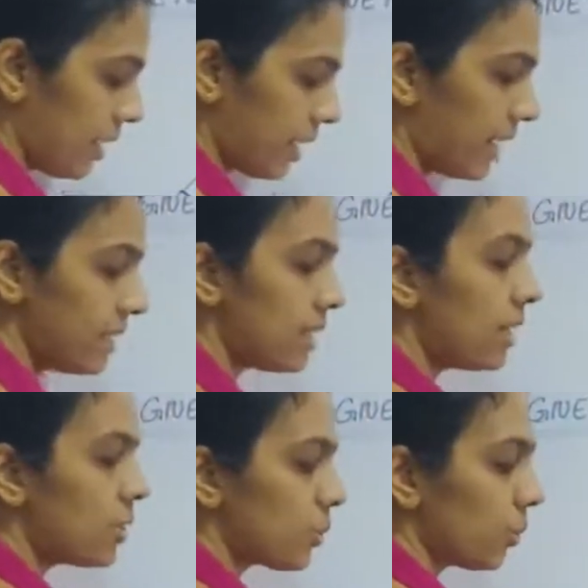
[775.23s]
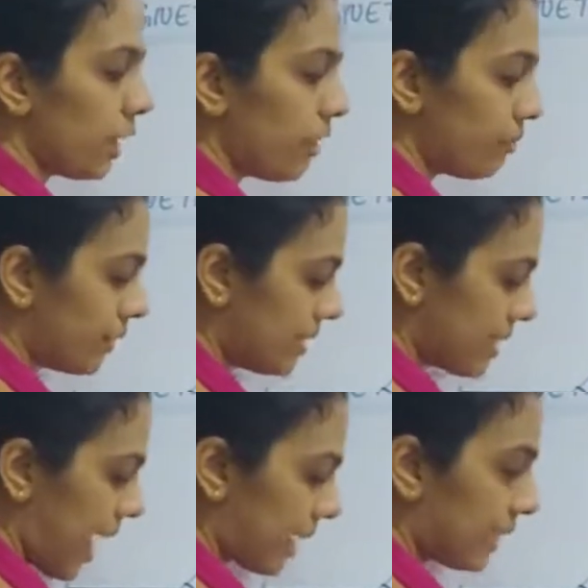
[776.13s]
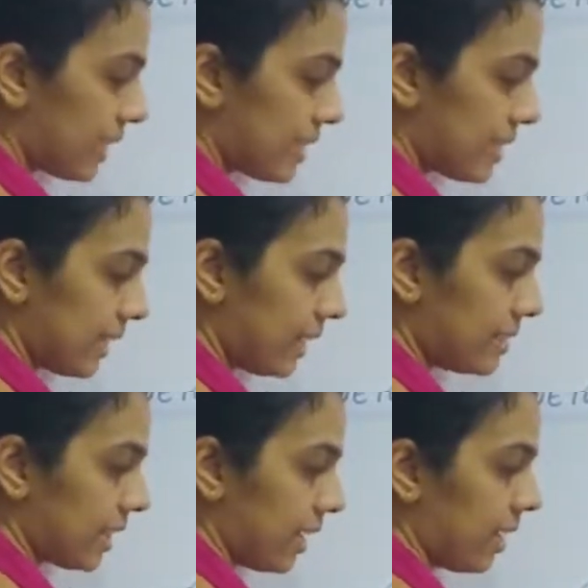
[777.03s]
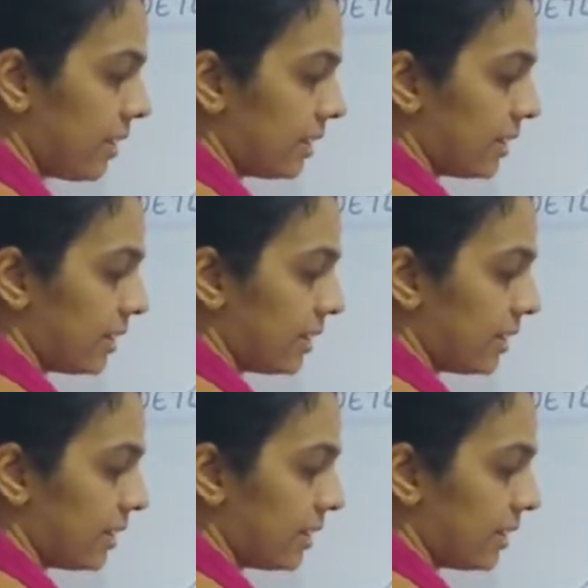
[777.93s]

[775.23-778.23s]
Right? So if this angle is theta,